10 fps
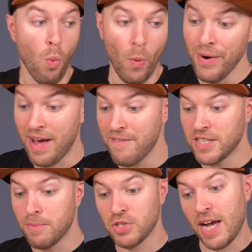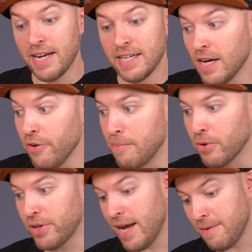We don't have a double-sided coloring
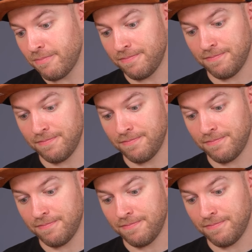book yet.